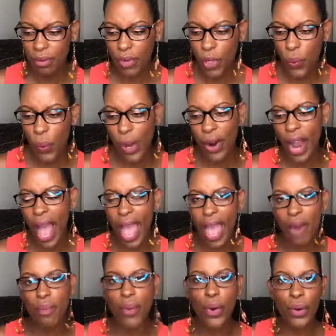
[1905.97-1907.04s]
where I
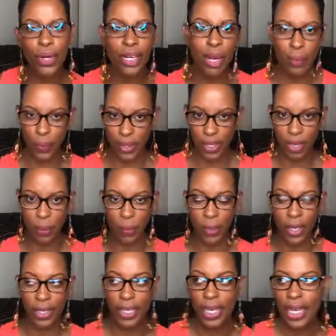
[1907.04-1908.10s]
had broken up with
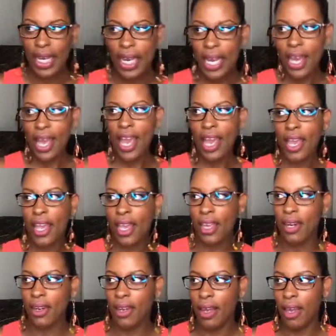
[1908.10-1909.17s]
someone,
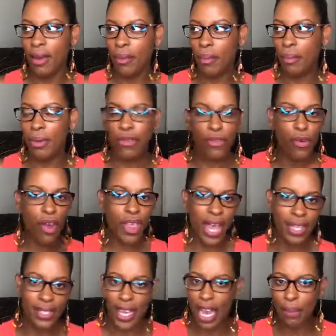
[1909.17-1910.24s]
and before
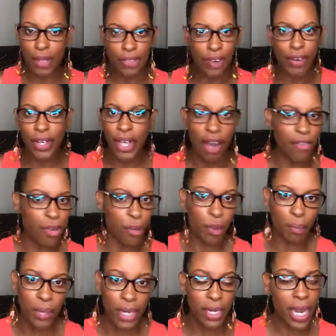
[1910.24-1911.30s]
that time was very comfortable
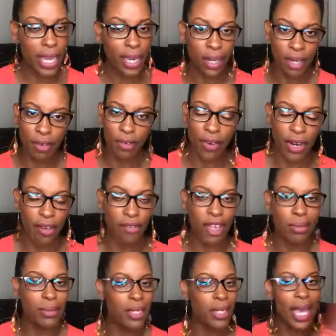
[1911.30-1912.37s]
being naked in front of
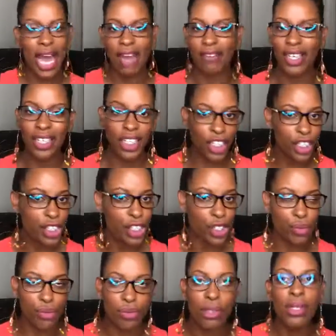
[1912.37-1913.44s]
them, didn't have any
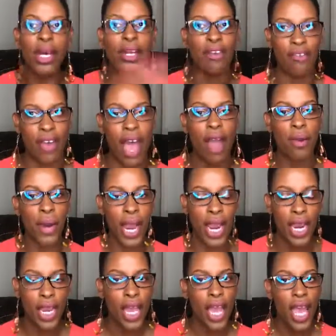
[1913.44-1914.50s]
issue, none of that,
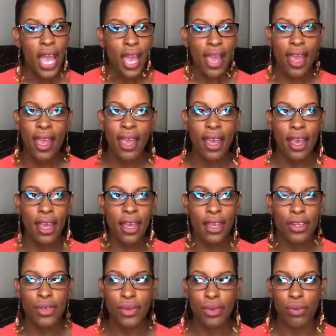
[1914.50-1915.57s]
right?
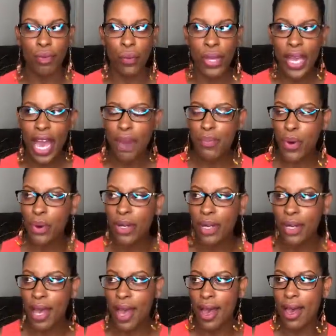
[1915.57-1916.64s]
And we had
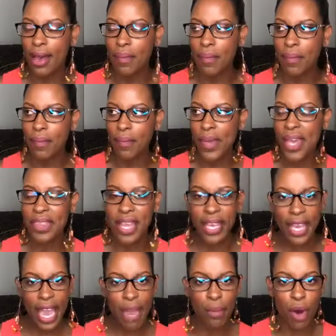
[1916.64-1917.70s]
broken up, and they
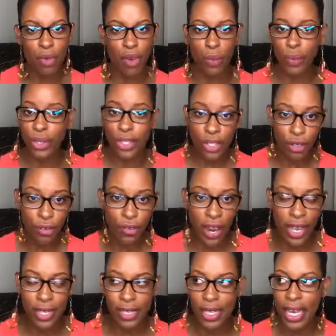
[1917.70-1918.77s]
came over, we were still
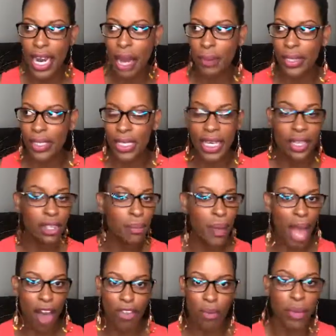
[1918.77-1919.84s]
friends, and I was in the
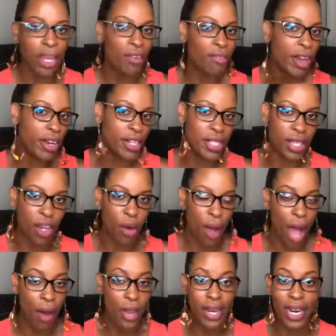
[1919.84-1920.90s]
bathroom getting ready to go
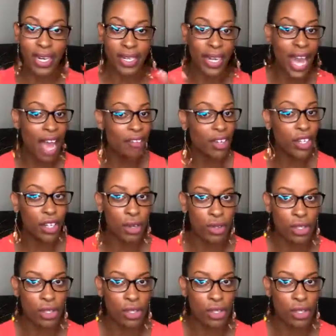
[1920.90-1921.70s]
out, and I didn't have any clothes